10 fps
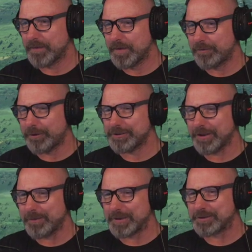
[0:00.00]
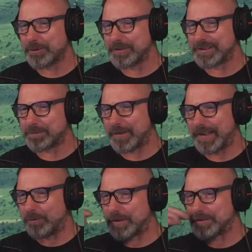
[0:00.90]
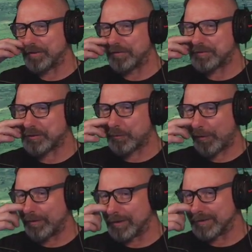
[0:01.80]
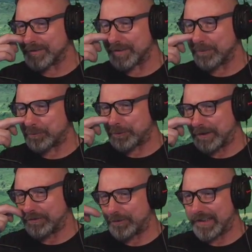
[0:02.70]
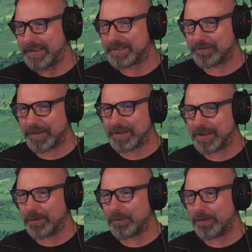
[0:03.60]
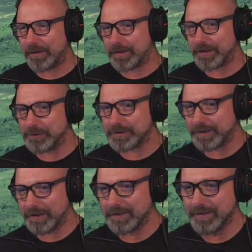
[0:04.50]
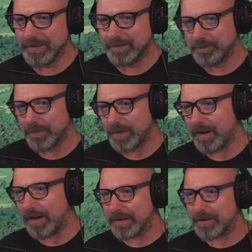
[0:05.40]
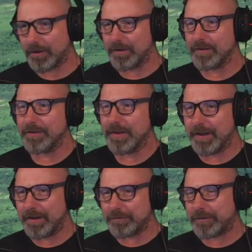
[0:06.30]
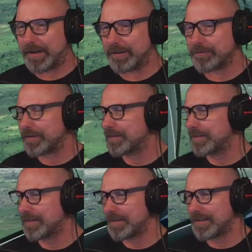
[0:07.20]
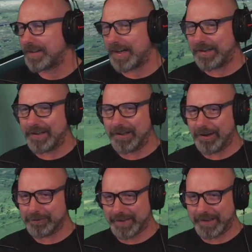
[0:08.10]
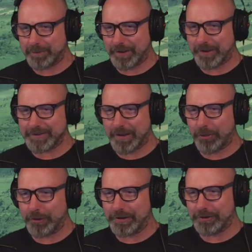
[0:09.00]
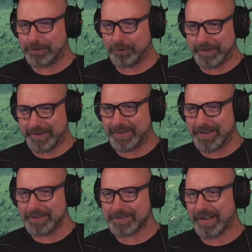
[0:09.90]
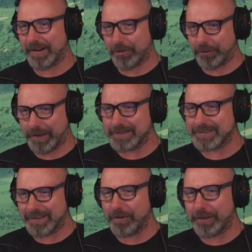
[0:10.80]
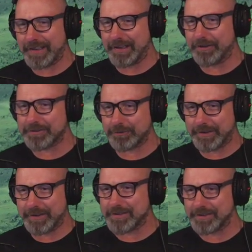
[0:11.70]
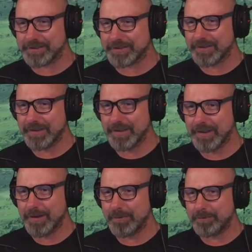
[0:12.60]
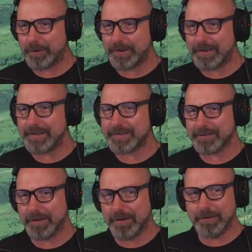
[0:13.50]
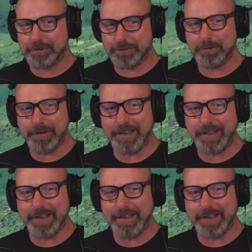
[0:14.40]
First time I saw this plane was on Squirrel's pre-release video, where he used the Icon 5, and I laughed at it because I thought it looked ridiculous, and I still think it looks ridiculous, but it is truly,